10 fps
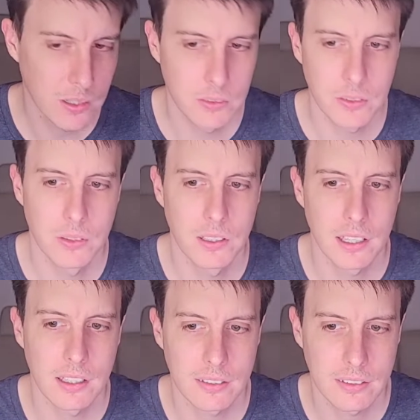That was a good
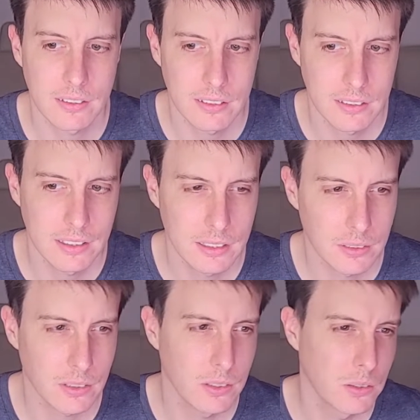guess.
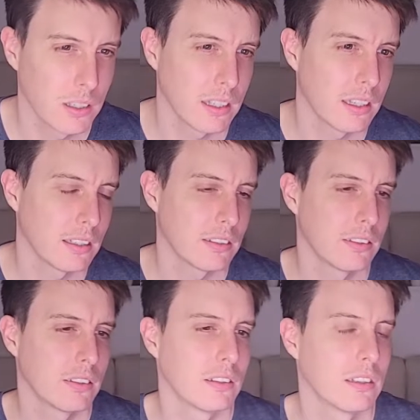That was a good
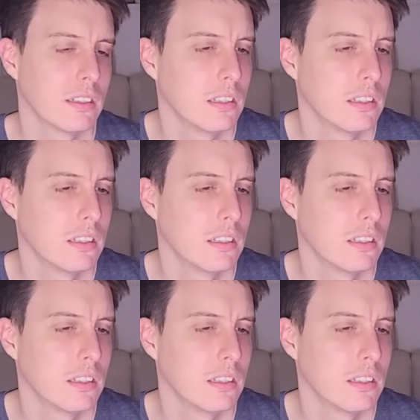guess.